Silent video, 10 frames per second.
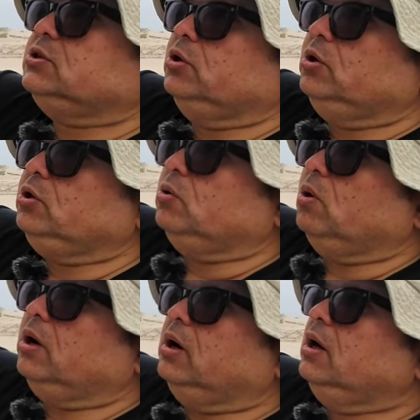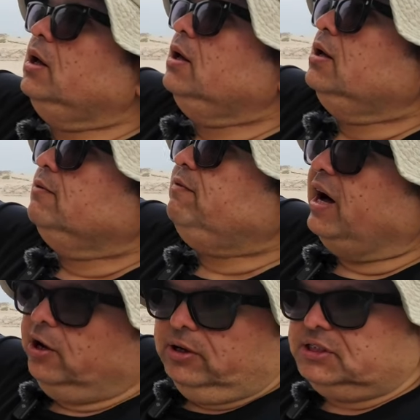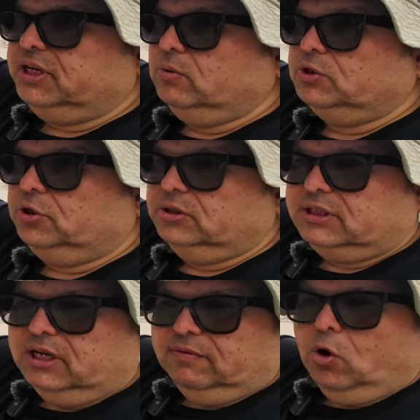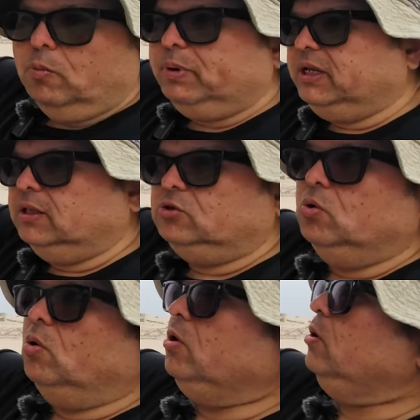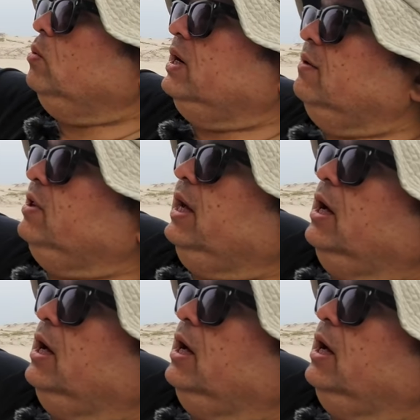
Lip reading: to your fire extinguisher. Instead of opening the door or whatever the